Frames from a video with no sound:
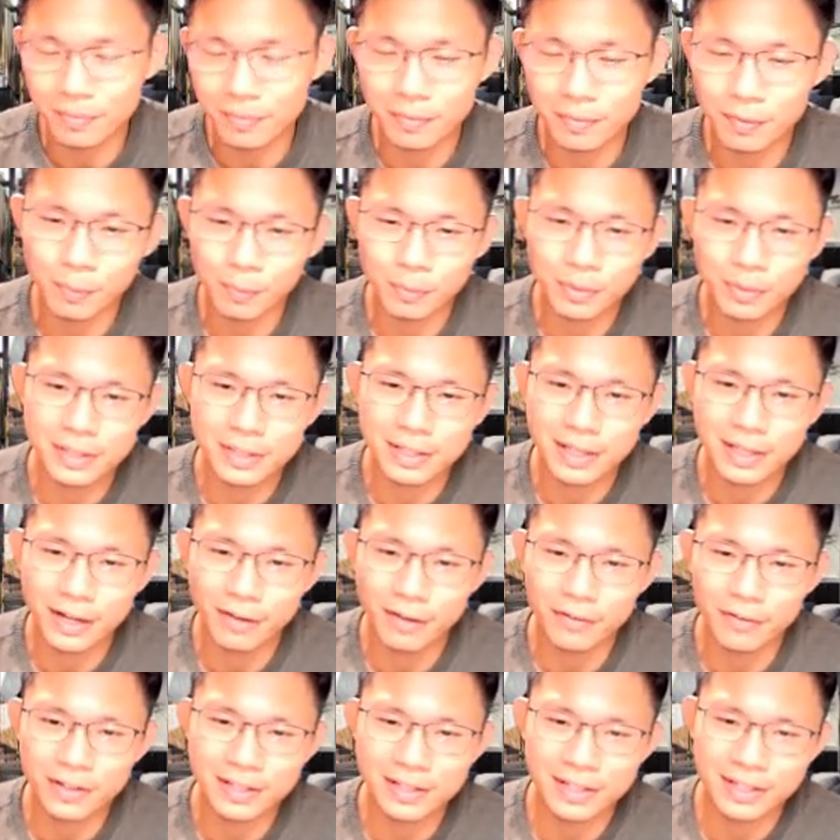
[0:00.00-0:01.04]
These are
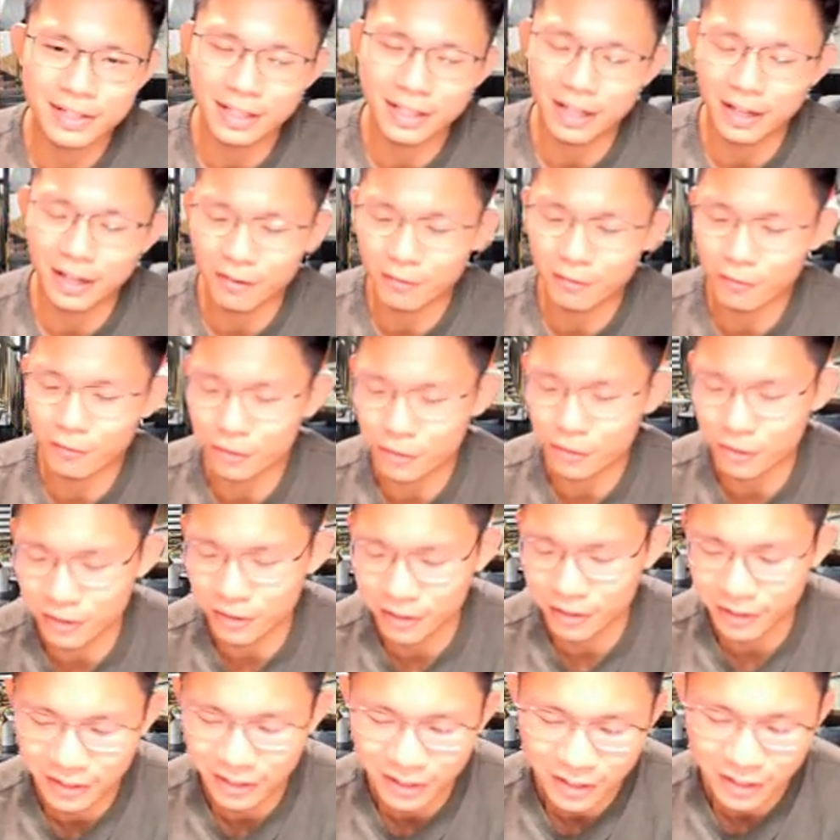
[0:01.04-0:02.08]
faces lah, unfortunately.